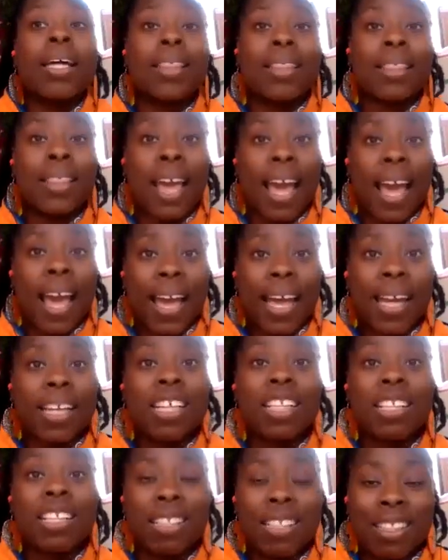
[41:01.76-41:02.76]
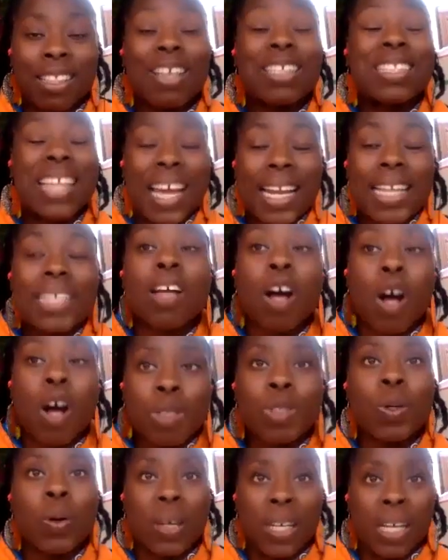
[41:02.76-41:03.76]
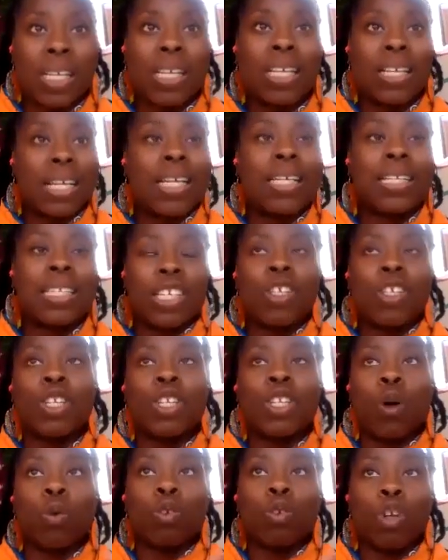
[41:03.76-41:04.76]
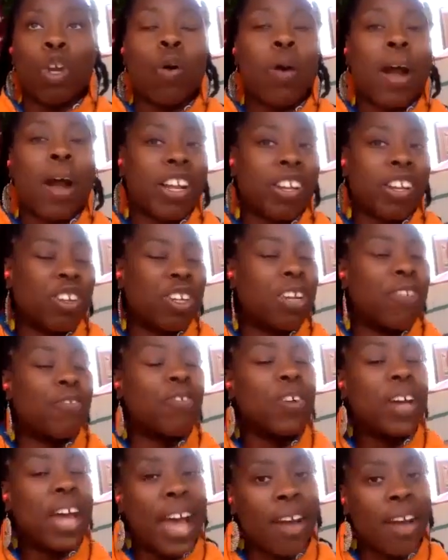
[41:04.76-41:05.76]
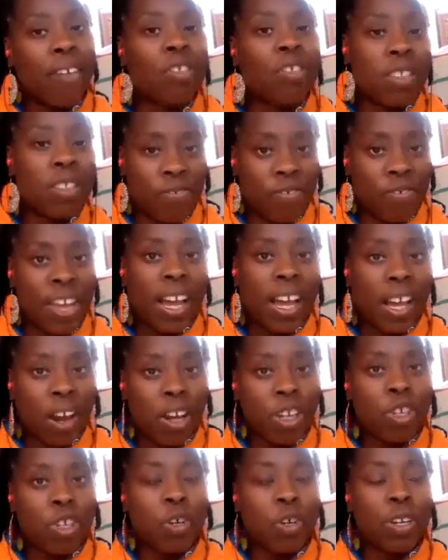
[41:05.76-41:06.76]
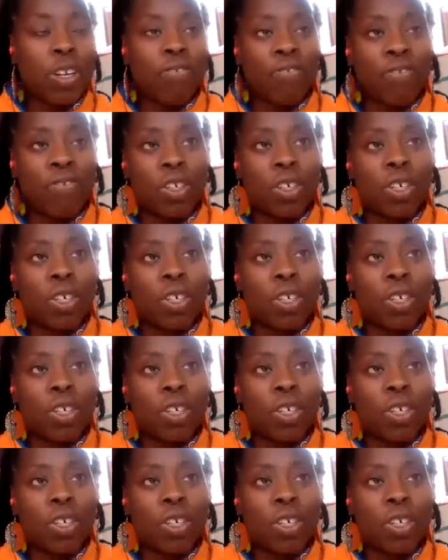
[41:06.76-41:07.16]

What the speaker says: That is also, and you don't know how you're going to feel after the fact. Are you going to feel